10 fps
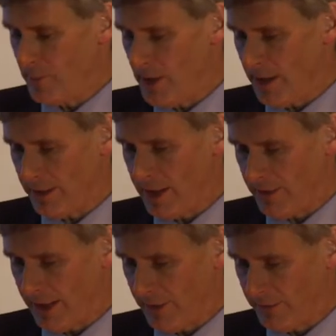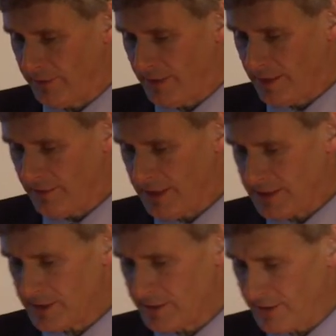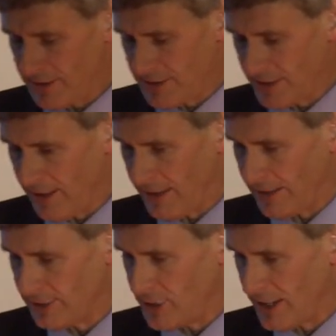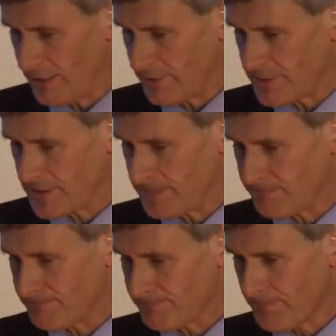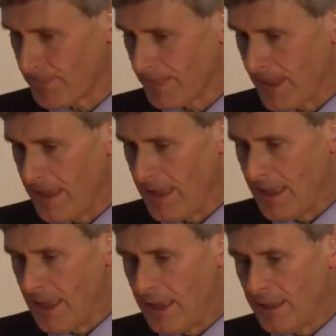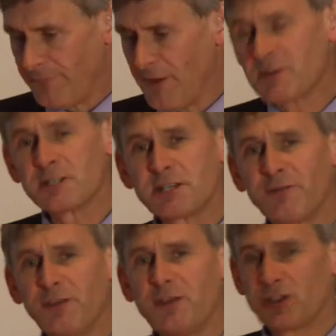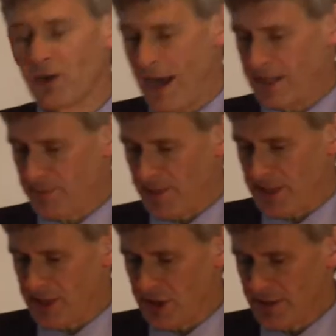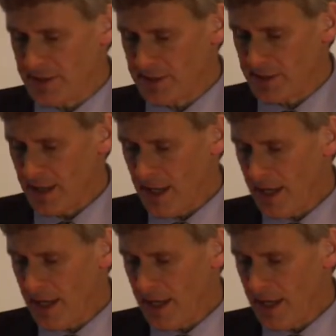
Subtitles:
work going on this year in Chagos. The focus of future expeditions